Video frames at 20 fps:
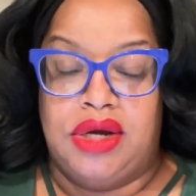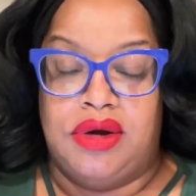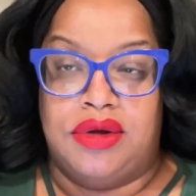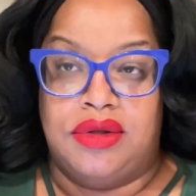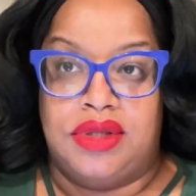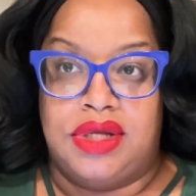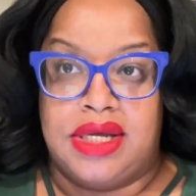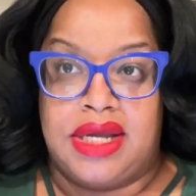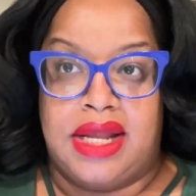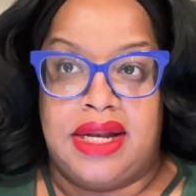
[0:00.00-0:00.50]
or
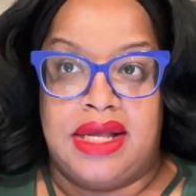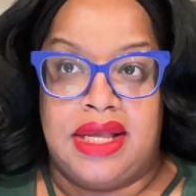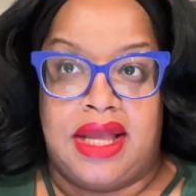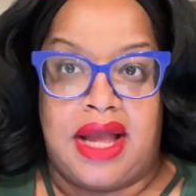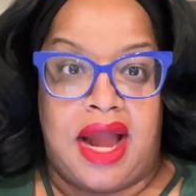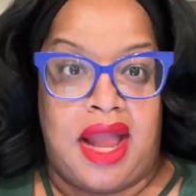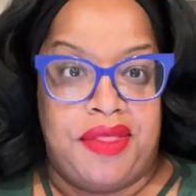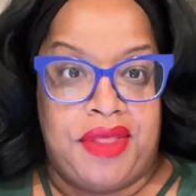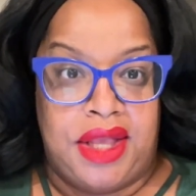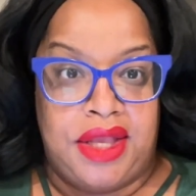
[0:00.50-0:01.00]
look at a
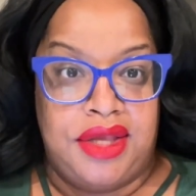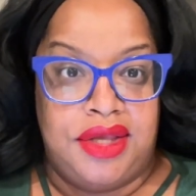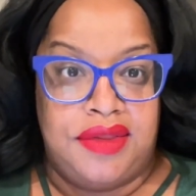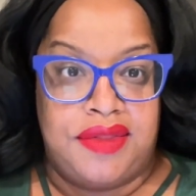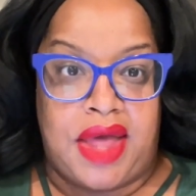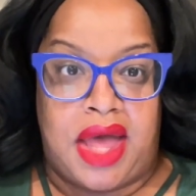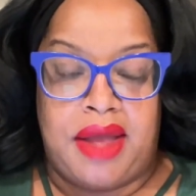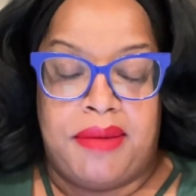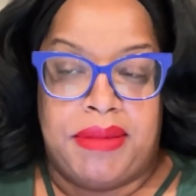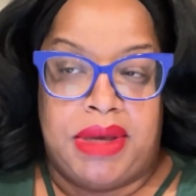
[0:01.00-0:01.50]
guy
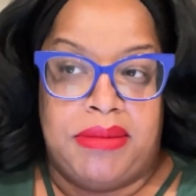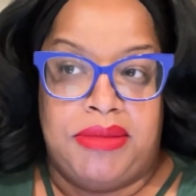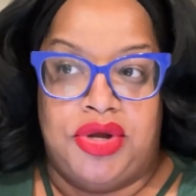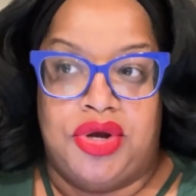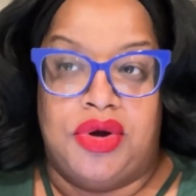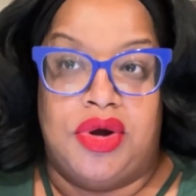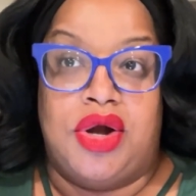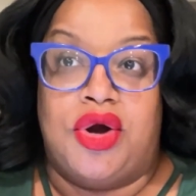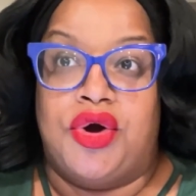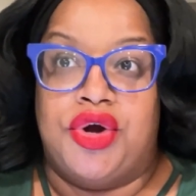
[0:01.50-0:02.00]
that maybe
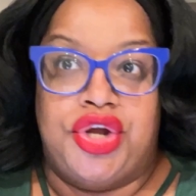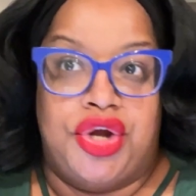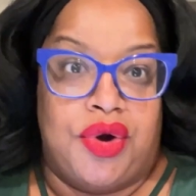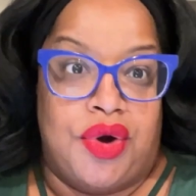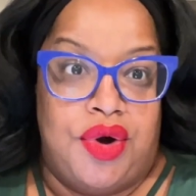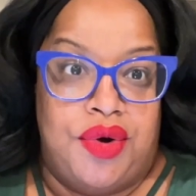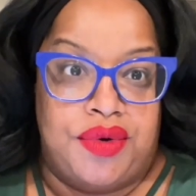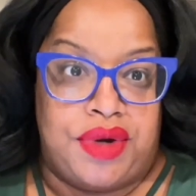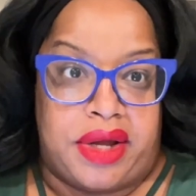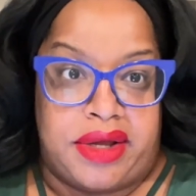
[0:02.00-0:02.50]
your
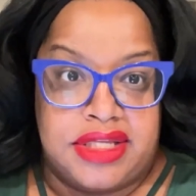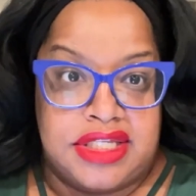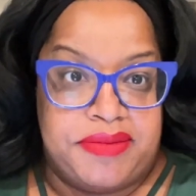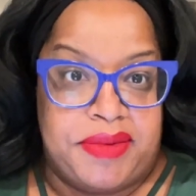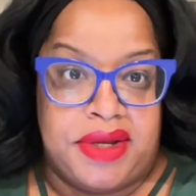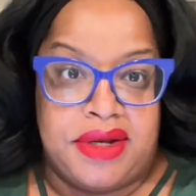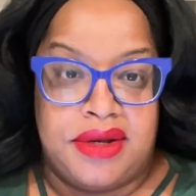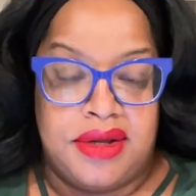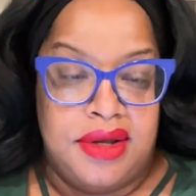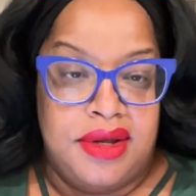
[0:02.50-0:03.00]
own
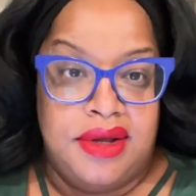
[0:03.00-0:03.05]
husband.